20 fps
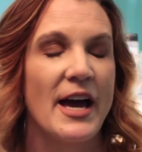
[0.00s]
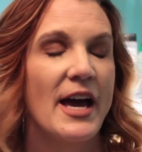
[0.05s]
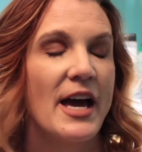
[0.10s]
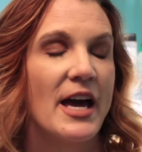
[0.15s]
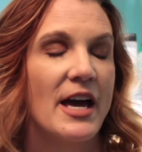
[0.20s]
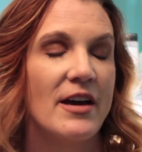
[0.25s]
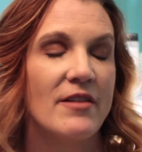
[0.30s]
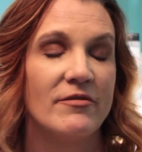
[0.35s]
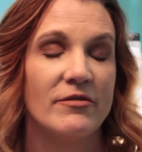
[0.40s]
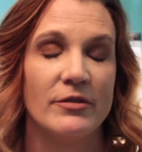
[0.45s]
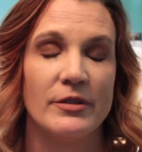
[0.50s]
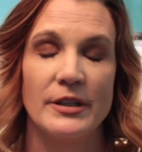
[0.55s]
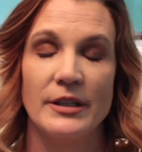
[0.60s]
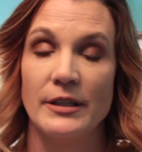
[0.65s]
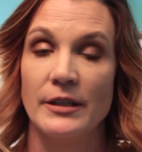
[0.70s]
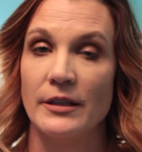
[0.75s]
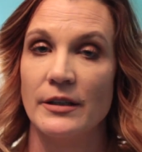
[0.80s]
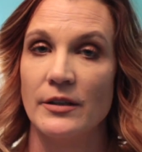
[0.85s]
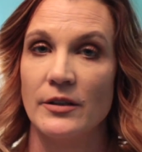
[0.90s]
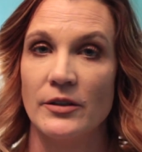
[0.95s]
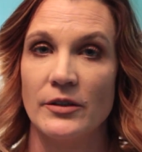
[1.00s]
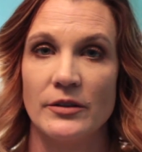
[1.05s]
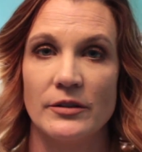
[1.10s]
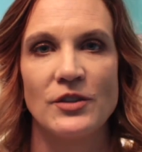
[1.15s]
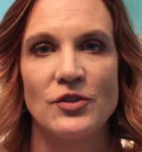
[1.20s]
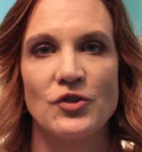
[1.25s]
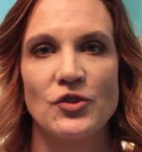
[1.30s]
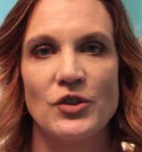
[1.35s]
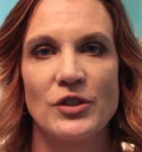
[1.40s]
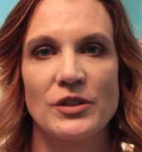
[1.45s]
Every year.
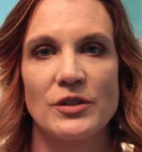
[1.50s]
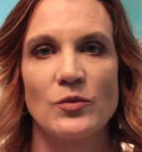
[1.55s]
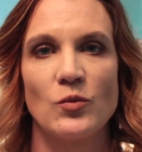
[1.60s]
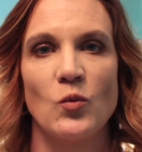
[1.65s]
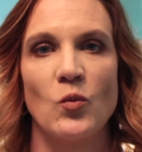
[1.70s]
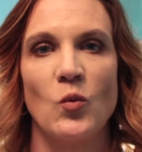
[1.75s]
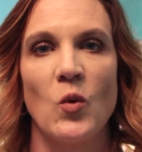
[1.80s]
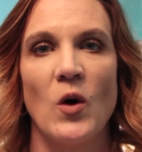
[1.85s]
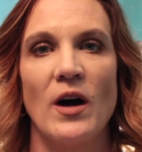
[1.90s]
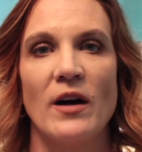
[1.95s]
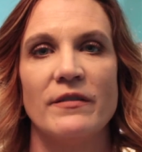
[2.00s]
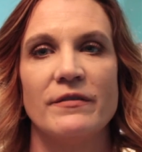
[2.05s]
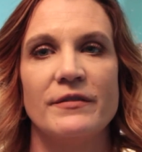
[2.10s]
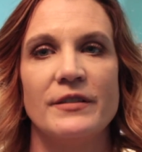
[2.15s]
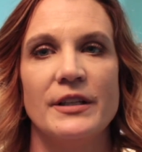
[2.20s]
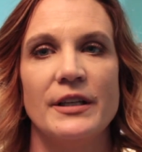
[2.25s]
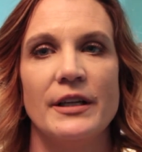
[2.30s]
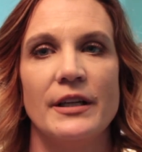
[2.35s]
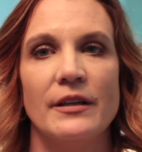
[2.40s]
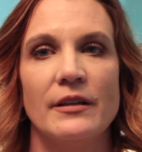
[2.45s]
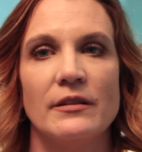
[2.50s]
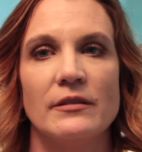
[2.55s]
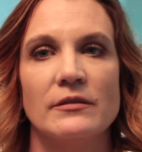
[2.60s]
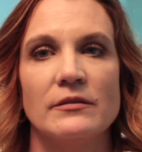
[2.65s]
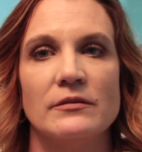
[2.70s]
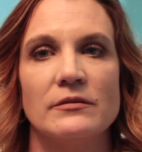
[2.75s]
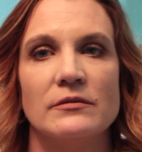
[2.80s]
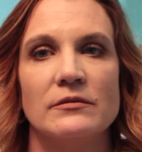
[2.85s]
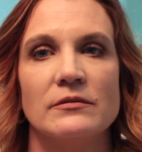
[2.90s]
It's just wafting